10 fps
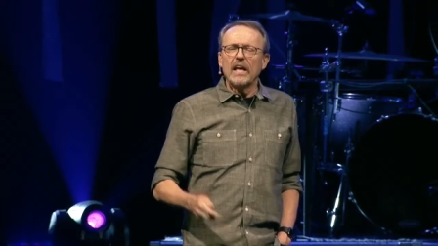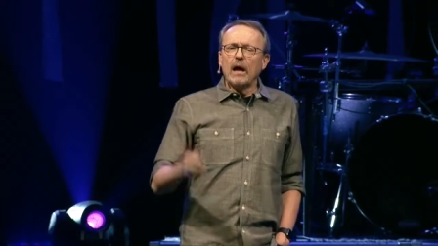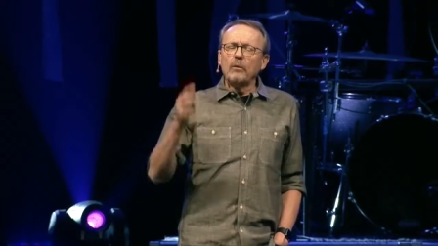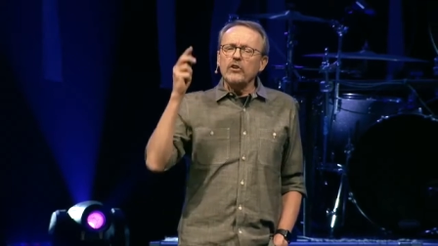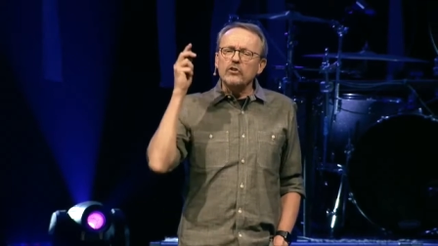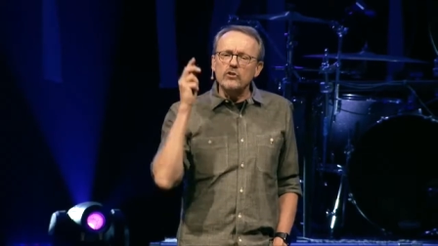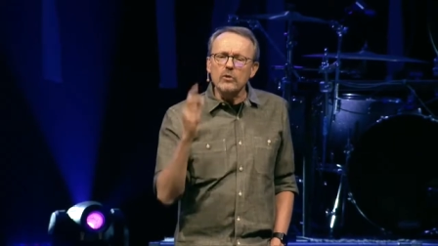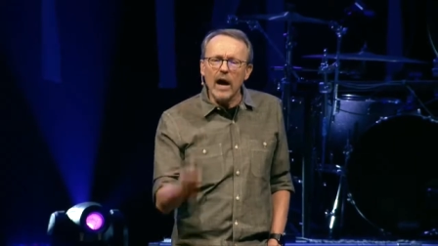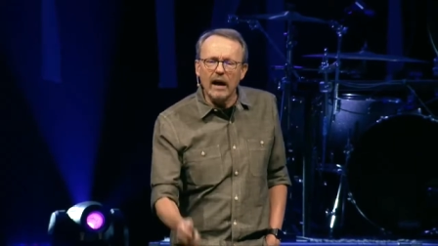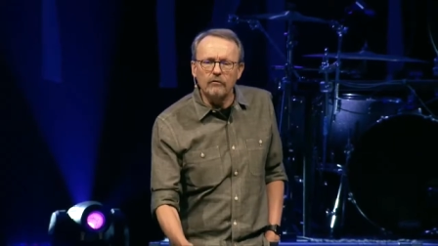And when you
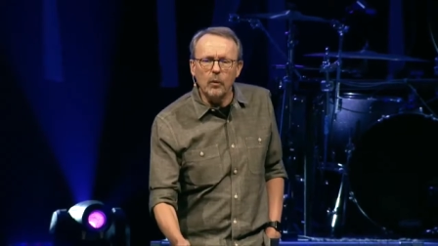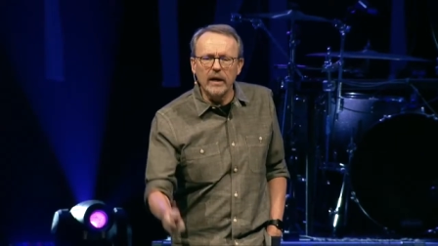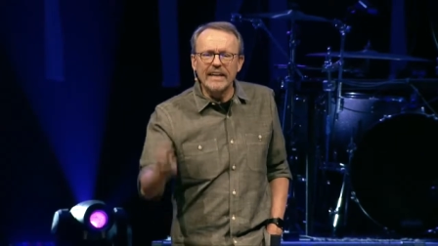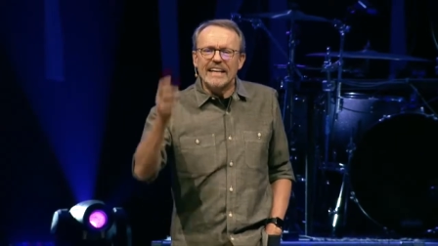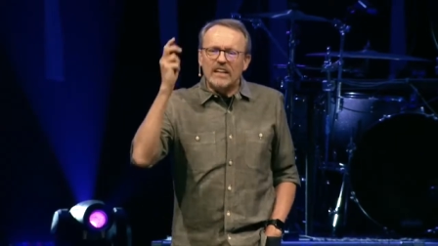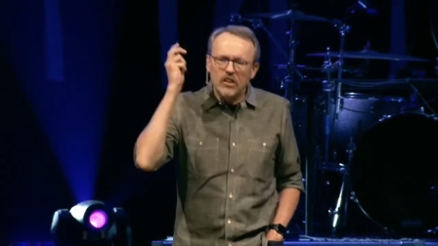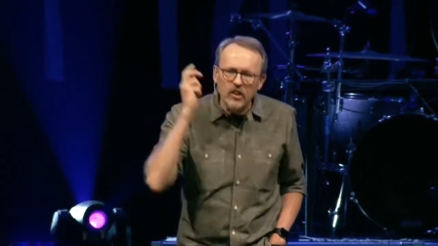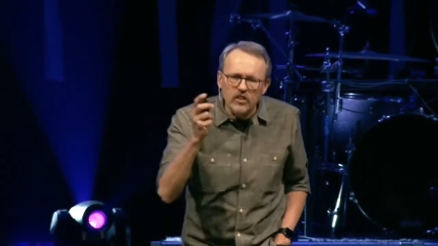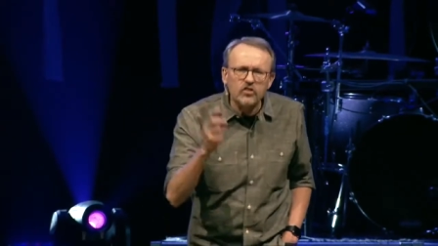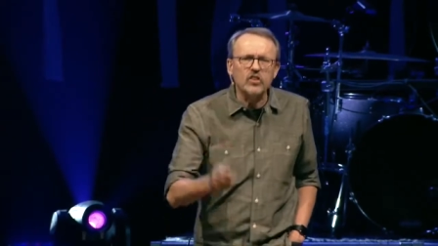do have one,
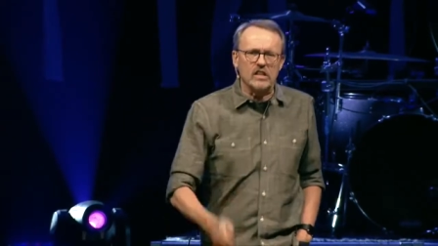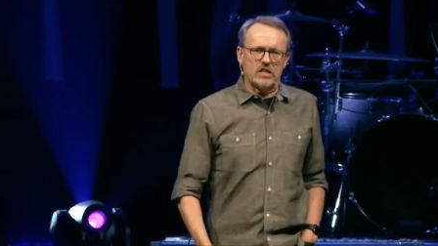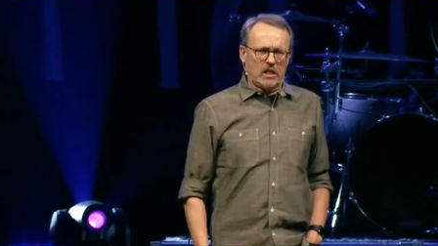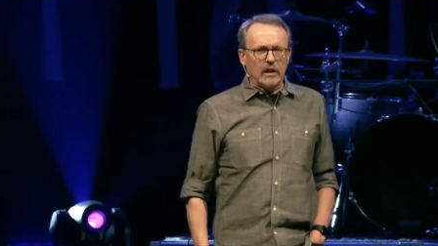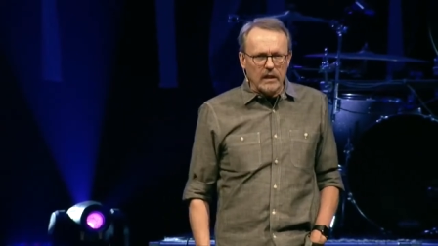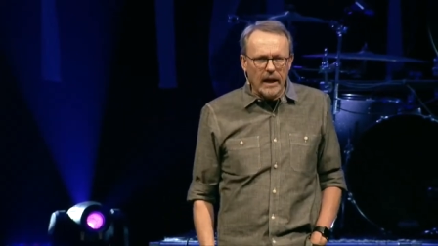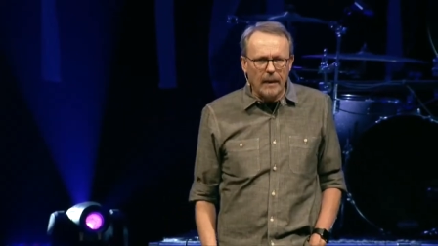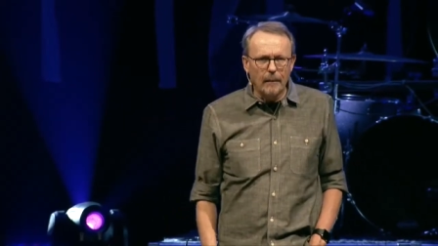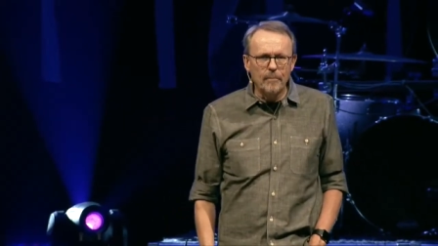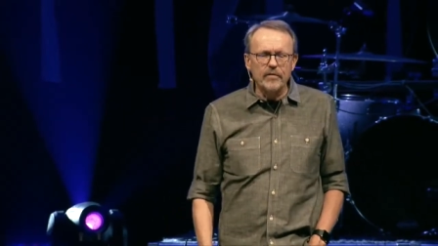listen to
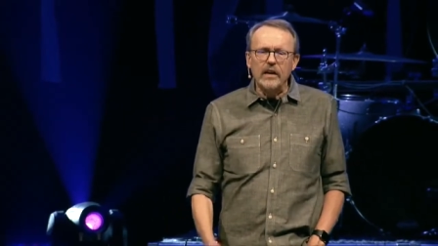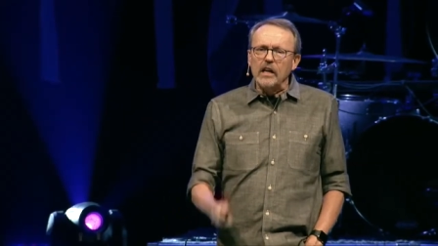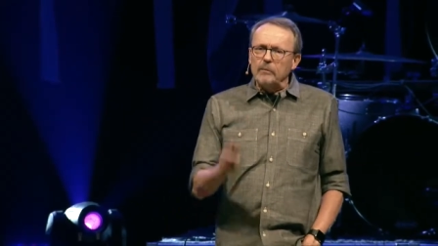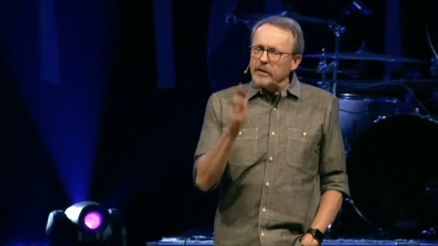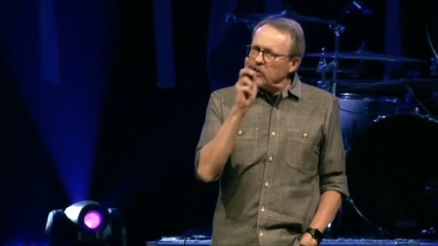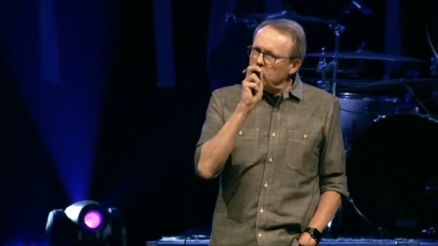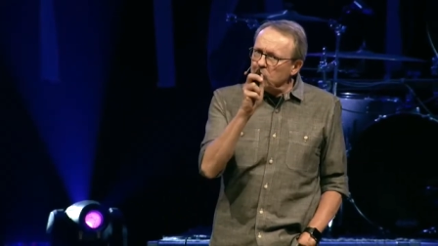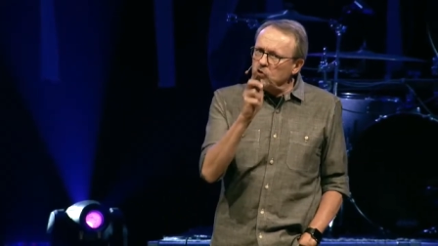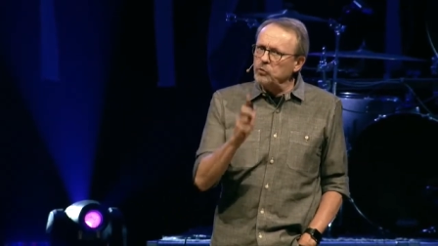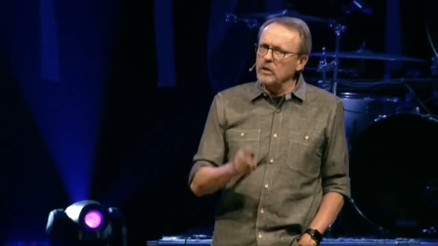them, because
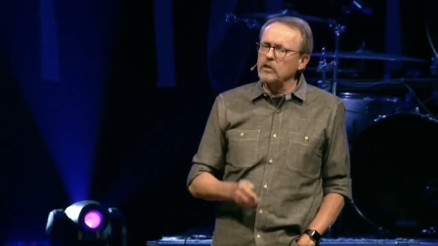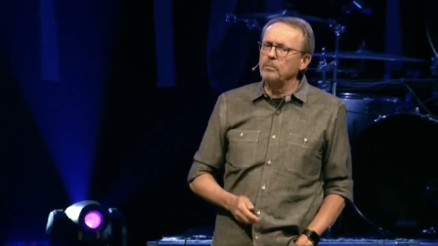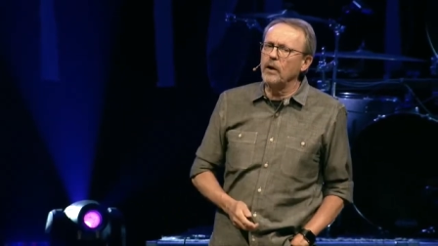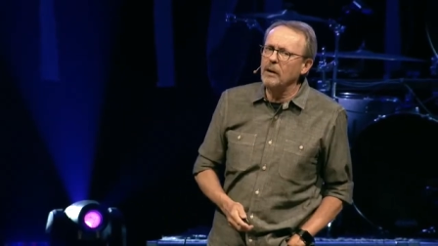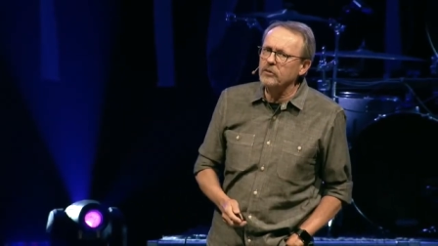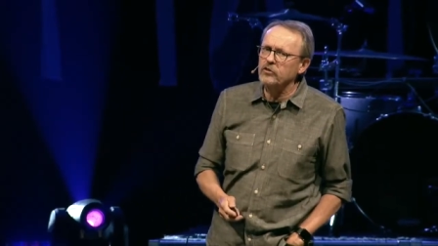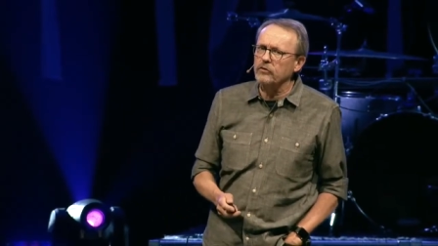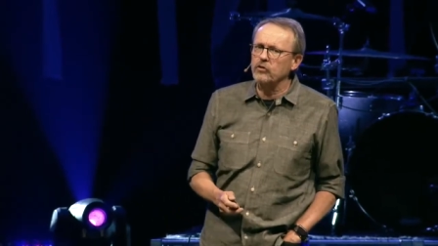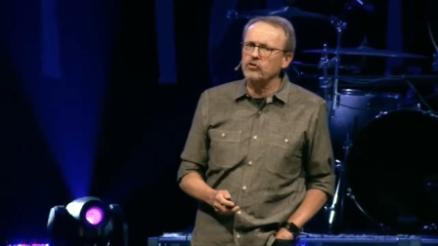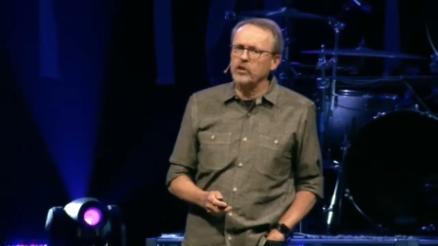this is what the promise
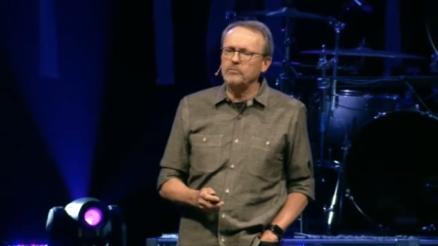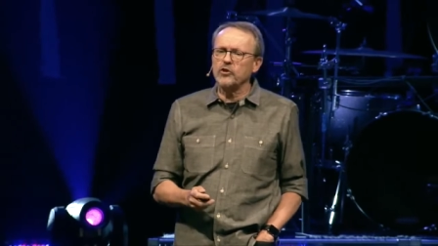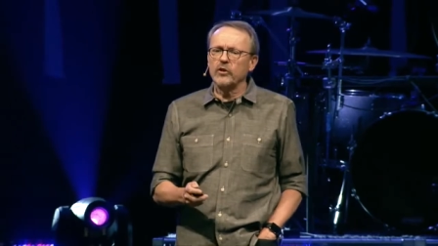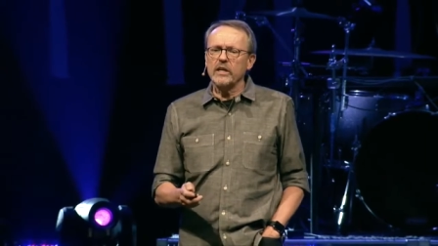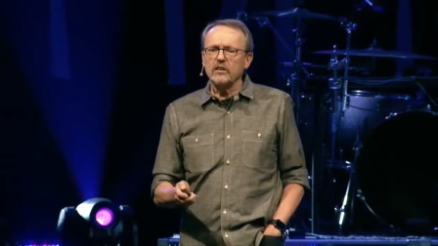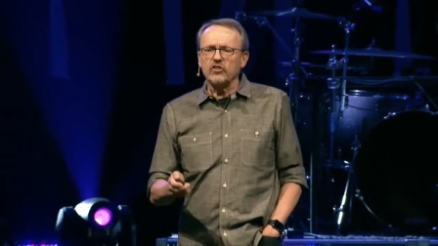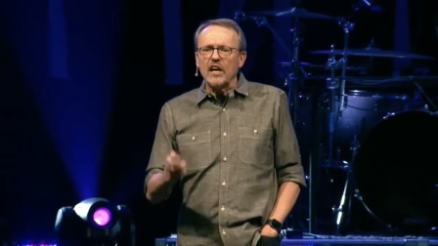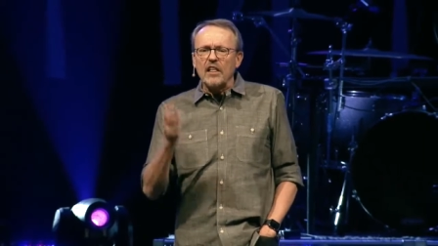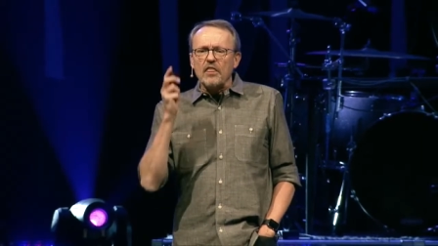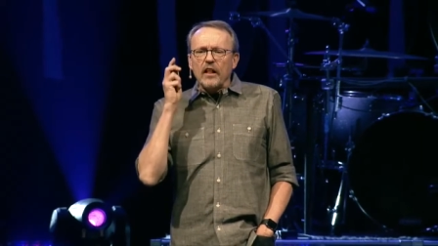of the scripture is,
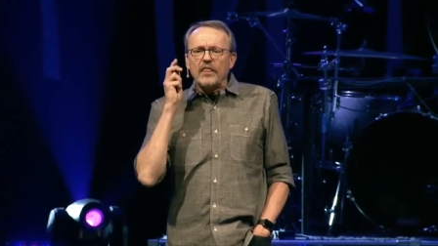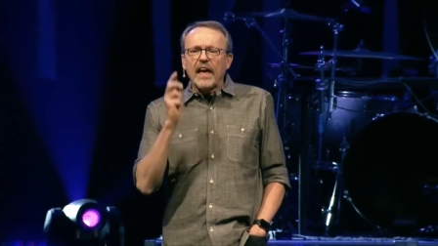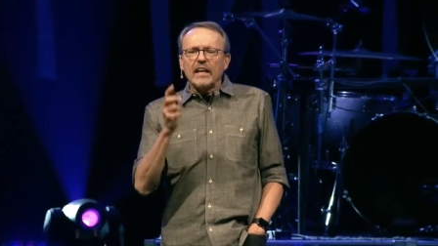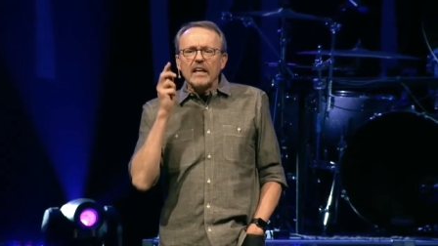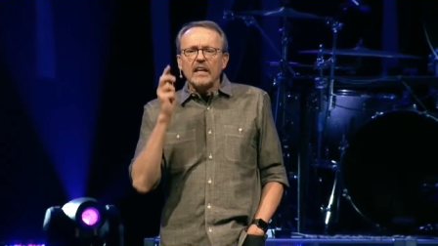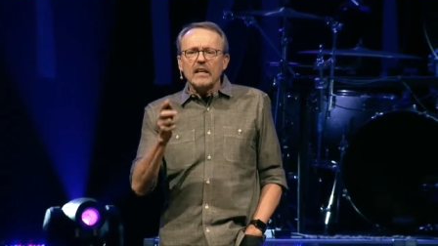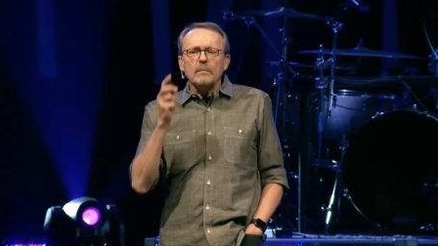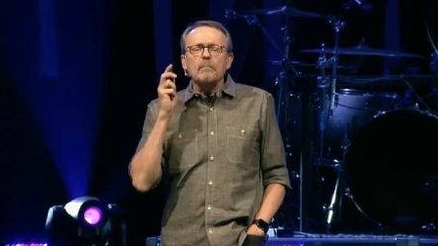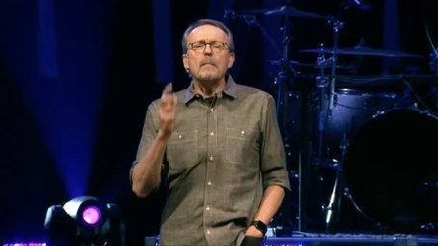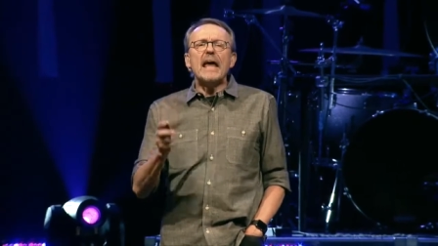that
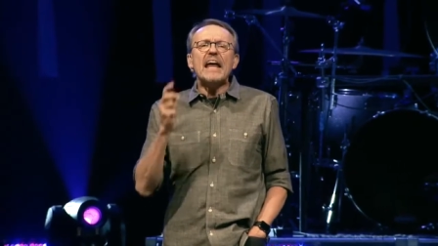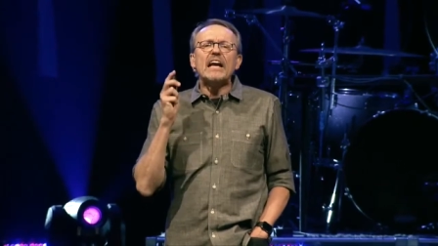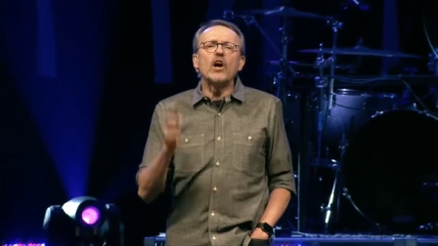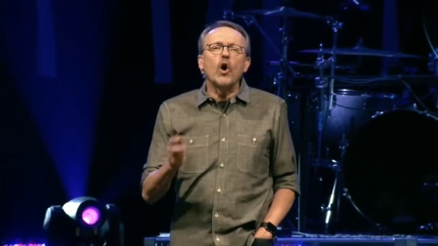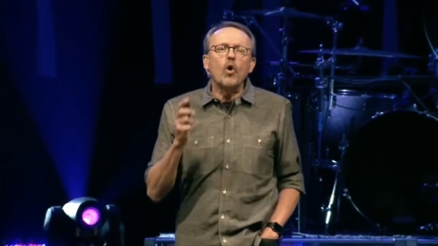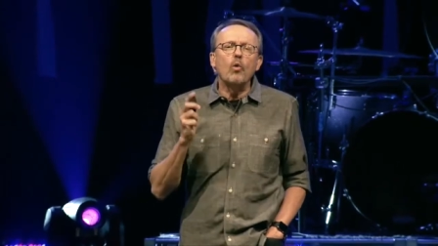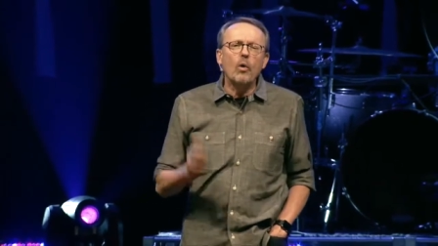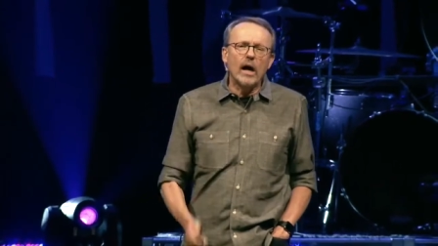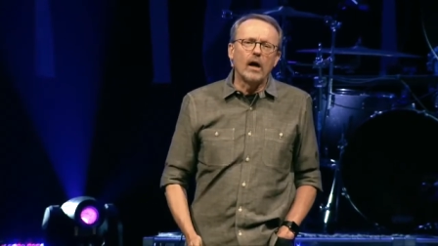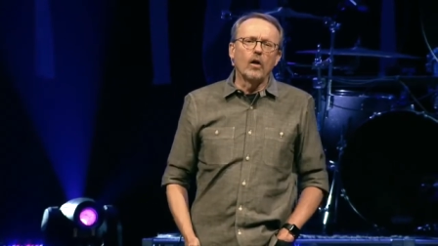it may go
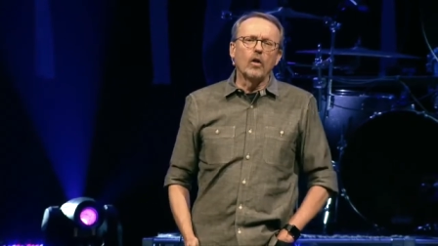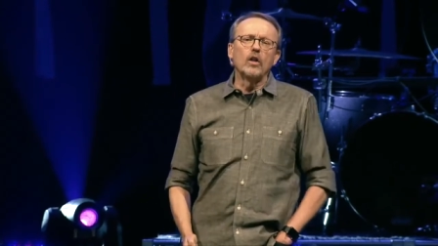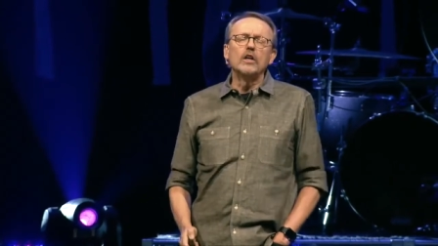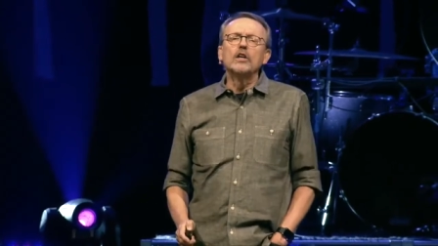well